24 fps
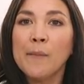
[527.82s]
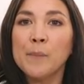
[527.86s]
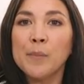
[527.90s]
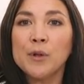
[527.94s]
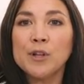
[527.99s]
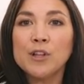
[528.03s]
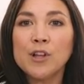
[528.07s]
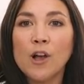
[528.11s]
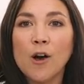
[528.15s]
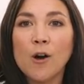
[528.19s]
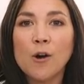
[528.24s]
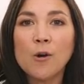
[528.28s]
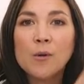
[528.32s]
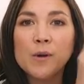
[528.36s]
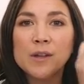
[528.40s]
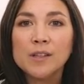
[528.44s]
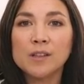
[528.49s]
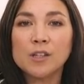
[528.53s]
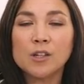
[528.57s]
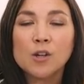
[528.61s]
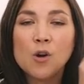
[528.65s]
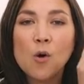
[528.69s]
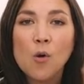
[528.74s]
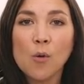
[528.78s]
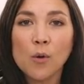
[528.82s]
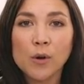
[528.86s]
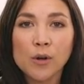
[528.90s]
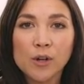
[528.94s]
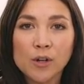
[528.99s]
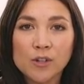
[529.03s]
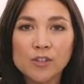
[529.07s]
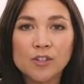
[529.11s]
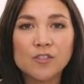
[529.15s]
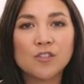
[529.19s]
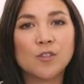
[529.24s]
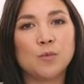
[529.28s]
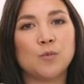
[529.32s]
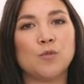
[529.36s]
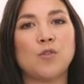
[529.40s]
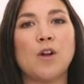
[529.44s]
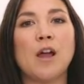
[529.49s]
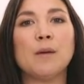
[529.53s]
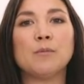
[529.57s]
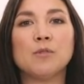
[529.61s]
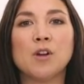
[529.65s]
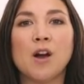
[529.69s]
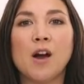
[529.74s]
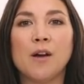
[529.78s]
below in the corner to
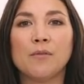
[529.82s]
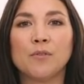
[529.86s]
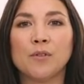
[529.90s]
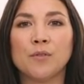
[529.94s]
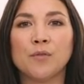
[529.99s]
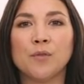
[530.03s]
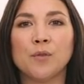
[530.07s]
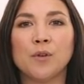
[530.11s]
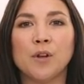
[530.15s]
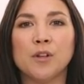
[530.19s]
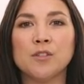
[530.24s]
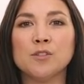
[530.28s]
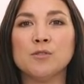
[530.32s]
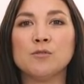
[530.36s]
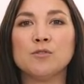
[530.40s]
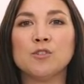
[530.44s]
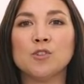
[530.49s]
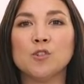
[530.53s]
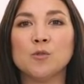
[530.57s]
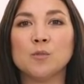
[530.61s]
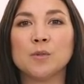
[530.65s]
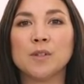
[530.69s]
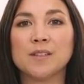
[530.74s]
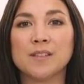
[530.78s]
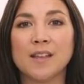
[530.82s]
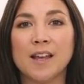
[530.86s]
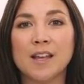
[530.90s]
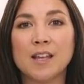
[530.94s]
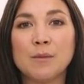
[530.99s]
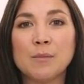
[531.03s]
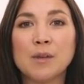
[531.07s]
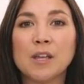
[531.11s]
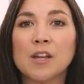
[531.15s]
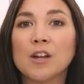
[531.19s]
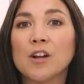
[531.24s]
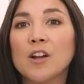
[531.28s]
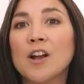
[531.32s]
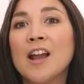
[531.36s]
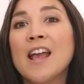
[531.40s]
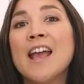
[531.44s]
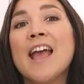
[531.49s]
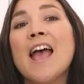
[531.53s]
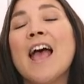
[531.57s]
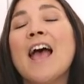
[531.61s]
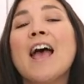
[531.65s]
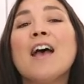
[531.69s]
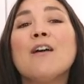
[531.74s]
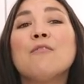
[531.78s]
subscribe to Hot for Food on YouTube because I am here
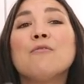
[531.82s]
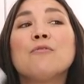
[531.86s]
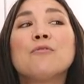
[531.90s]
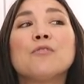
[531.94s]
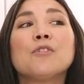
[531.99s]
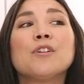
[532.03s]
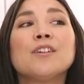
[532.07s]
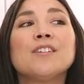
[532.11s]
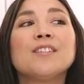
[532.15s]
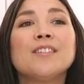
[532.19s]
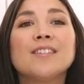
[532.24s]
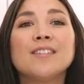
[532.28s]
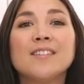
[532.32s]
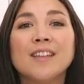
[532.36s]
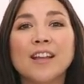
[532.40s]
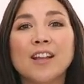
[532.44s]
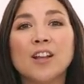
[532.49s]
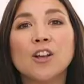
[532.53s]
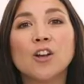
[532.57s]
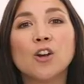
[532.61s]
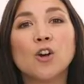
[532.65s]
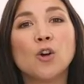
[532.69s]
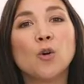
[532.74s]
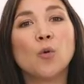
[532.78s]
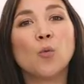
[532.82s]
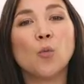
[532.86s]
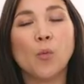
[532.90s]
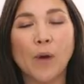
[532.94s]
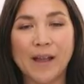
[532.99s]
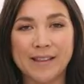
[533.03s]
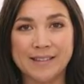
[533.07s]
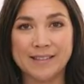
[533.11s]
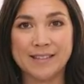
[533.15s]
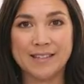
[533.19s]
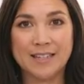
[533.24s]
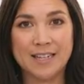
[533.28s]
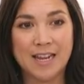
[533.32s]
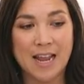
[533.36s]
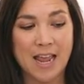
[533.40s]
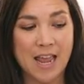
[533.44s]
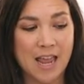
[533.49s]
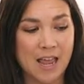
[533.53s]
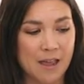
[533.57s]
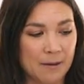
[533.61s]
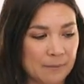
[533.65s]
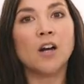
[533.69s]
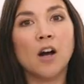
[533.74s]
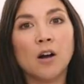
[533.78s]
every single
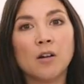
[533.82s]
Wednesday.